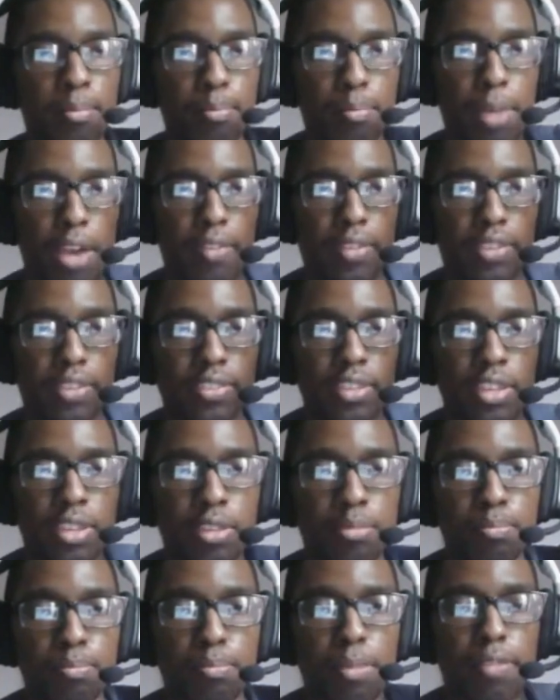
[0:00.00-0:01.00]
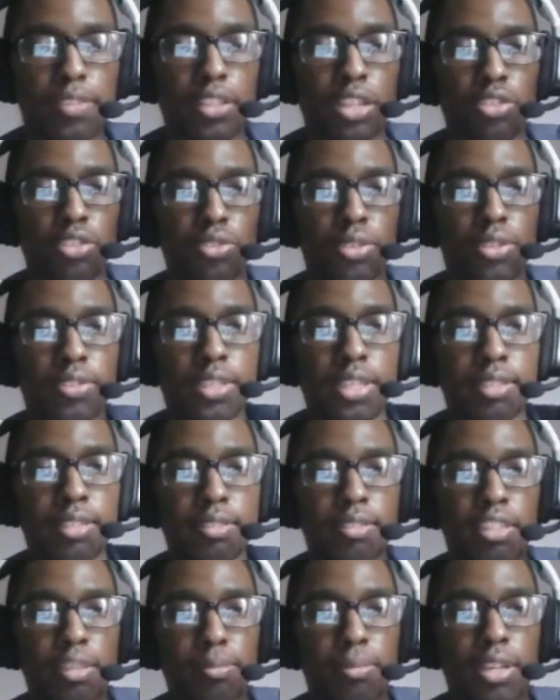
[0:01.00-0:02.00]
Mavericks, Maverick Hunters,
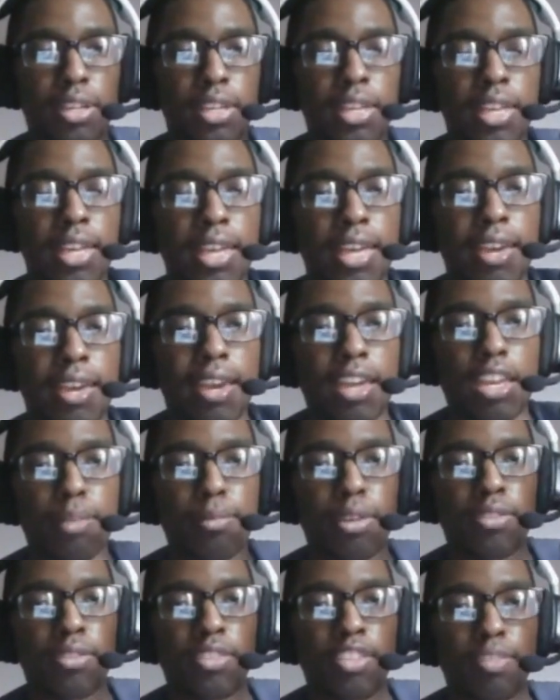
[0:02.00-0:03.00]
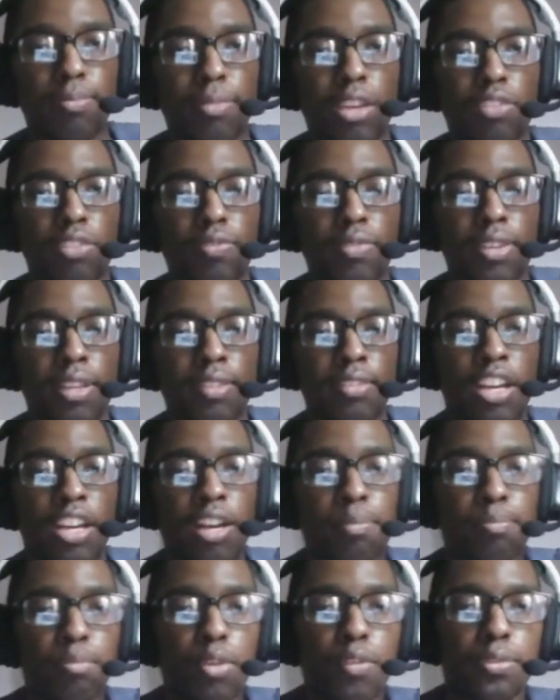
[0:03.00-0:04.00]
Sigma, animators, and Smash fans
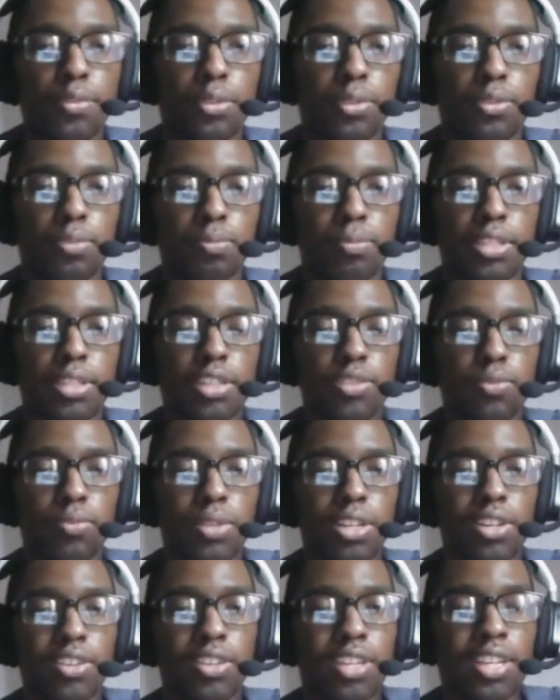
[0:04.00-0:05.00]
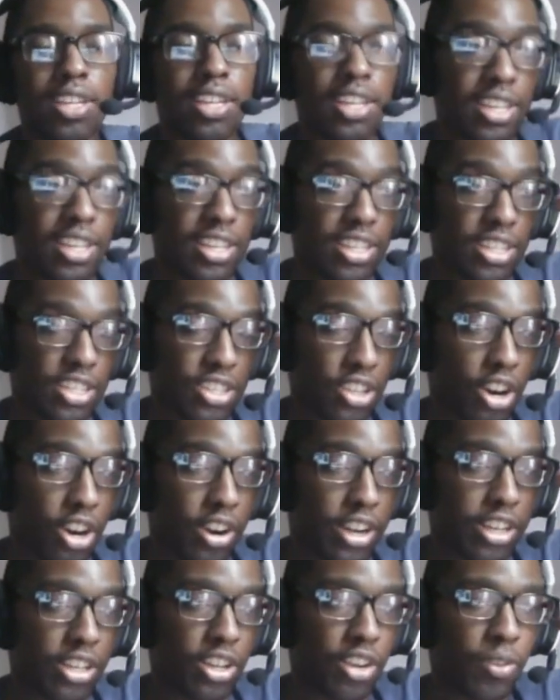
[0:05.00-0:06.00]
on both of those because, well, you
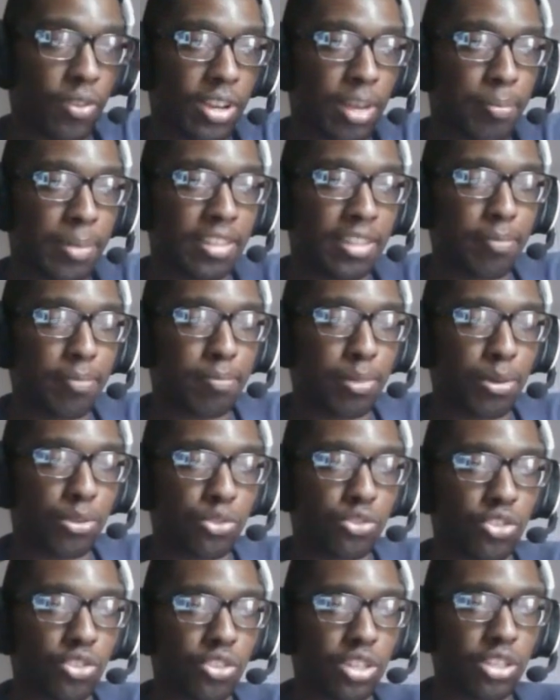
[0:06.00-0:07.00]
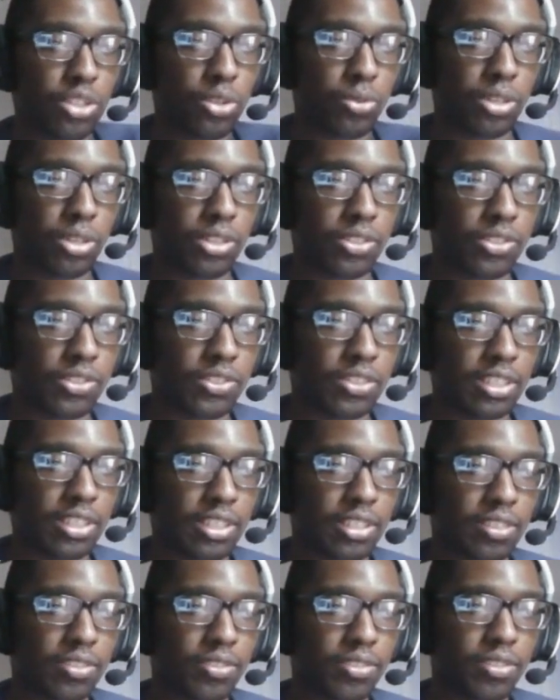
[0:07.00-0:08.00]
already know what I made that poster, and of course,
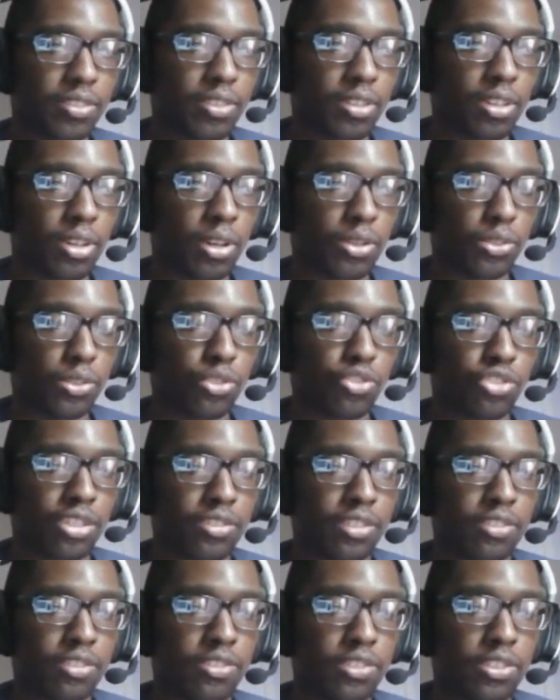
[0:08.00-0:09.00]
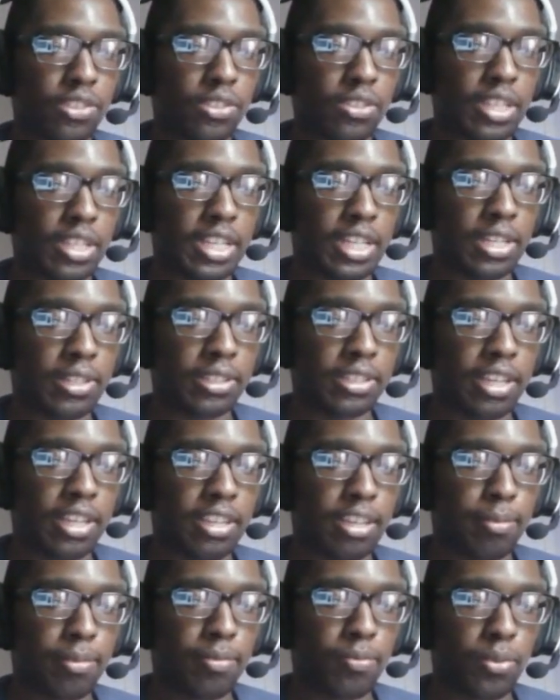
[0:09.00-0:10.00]
also shout out to LK
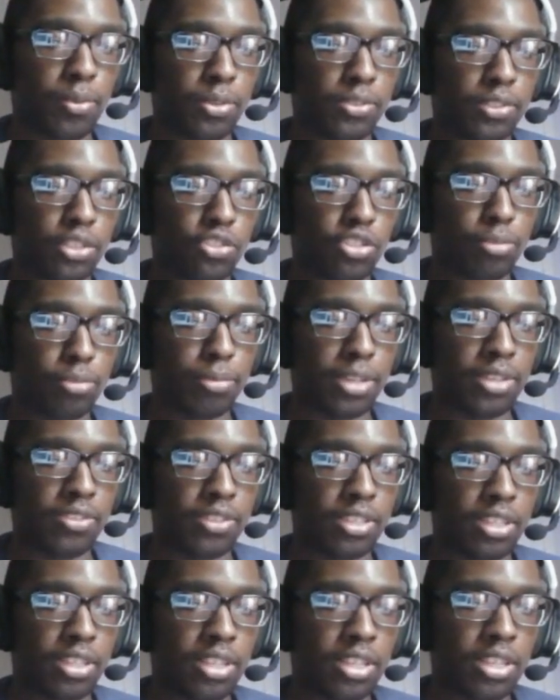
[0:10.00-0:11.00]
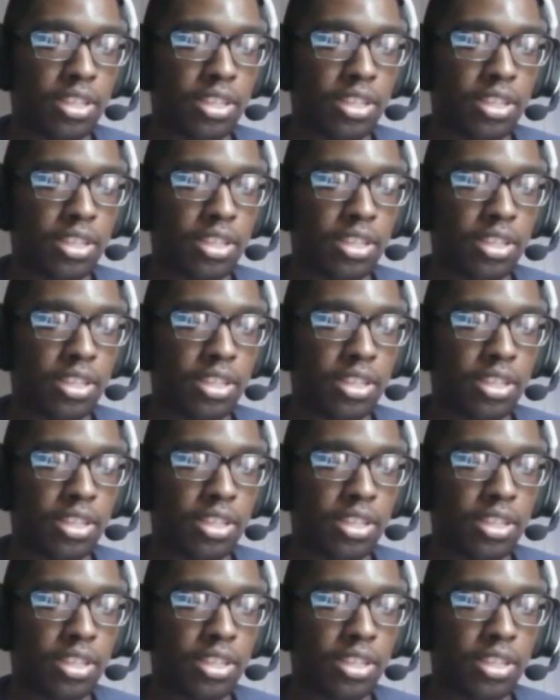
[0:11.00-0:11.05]
Gaming for such an amazing